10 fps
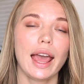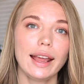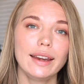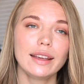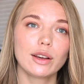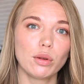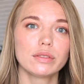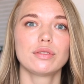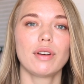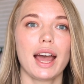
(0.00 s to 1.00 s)
Any
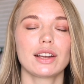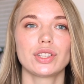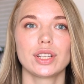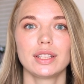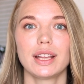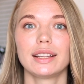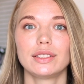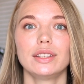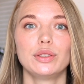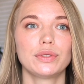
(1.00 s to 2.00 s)
call to action
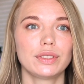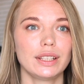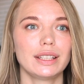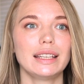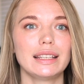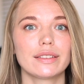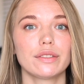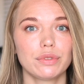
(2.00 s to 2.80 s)
that you think is